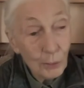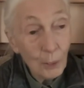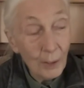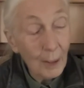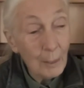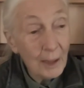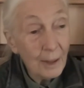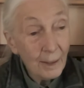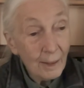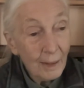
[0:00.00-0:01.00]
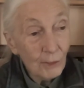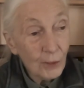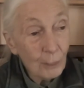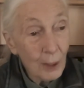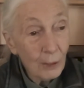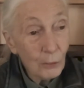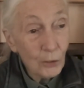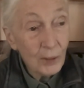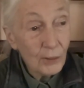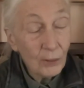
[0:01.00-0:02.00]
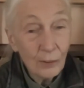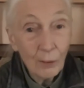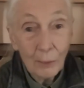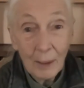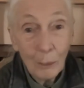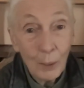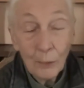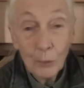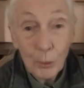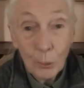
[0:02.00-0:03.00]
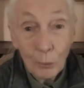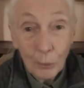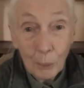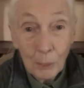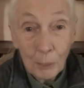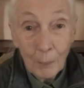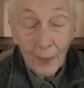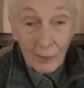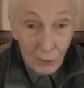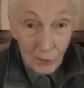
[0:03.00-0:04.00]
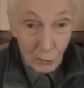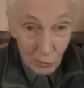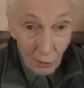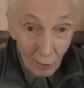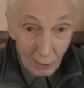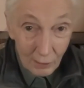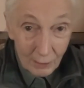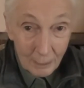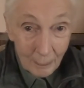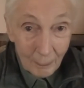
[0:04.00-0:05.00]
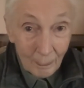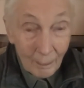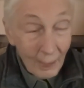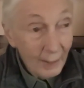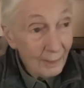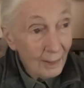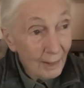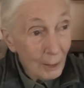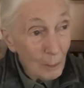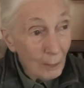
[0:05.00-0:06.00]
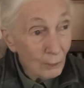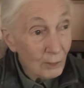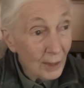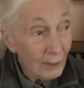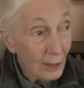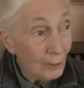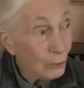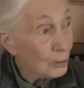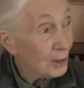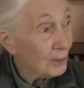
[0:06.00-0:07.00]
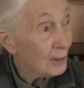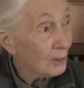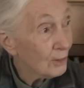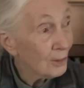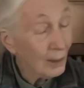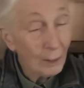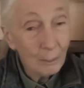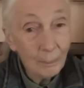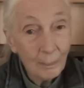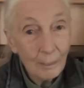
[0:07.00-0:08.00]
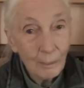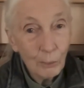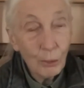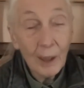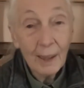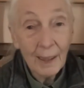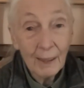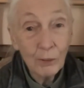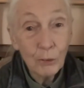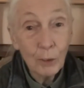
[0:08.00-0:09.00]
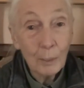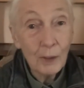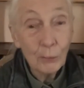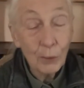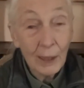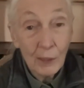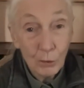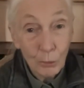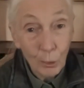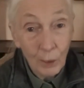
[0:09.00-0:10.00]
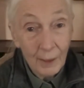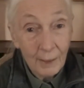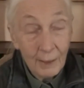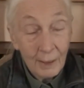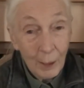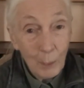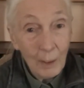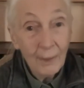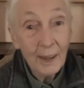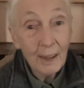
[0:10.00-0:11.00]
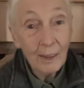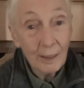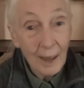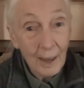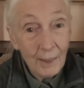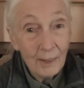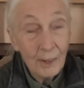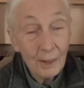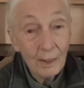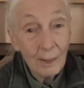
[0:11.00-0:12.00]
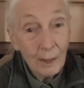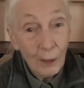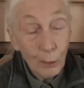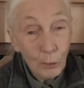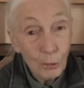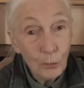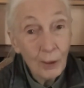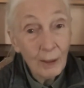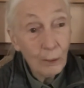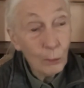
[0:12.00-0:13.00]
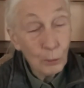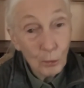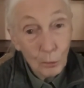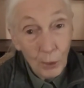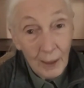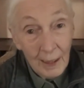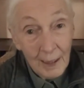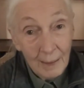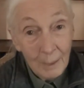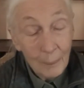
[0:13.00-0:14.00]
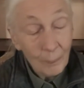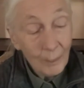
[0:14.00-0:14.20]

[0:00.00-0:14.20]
the world. I mean, in some countries, there's only one or two groups, but that's the start. And in about 10 countries, it's really strong. I mean, it's really strong in America, Canada, Austria, Australia,